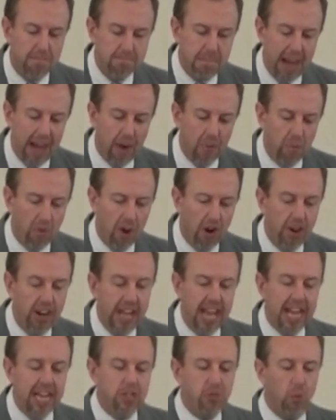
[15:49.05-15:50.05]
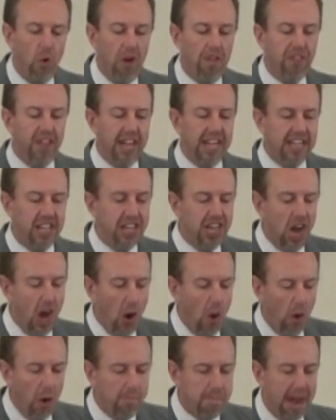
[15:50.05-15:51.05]
my word. It's one thing to
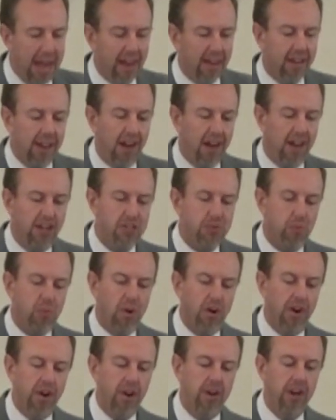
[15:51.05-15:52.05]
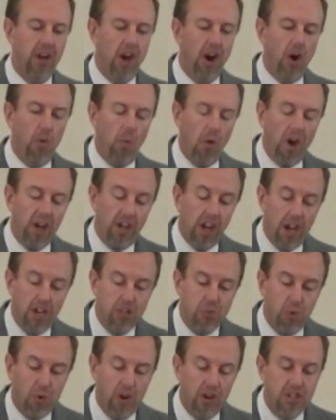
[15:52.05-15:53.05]
know about God's word or what
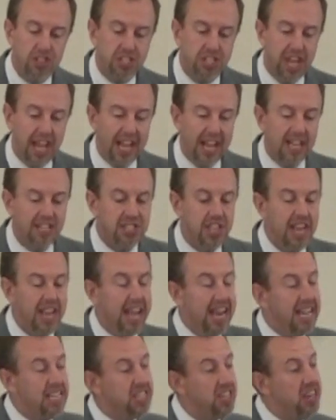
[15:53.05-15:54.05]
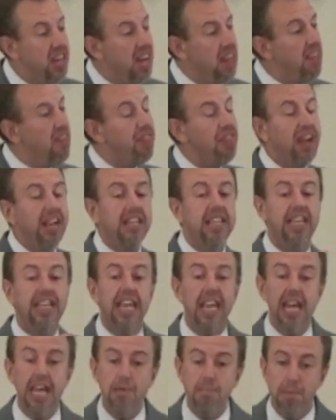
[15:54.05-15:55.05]
God's word says, and it's another thing to
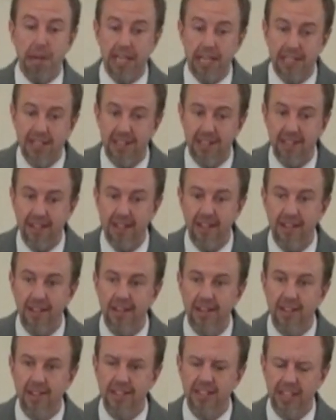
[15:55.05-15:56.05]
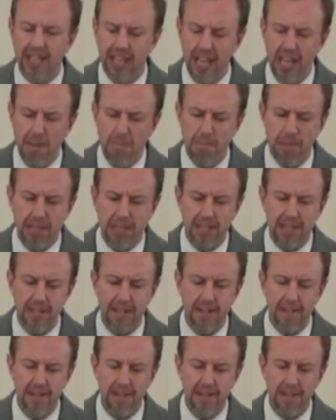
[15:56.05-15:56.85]
keep it. To keep it.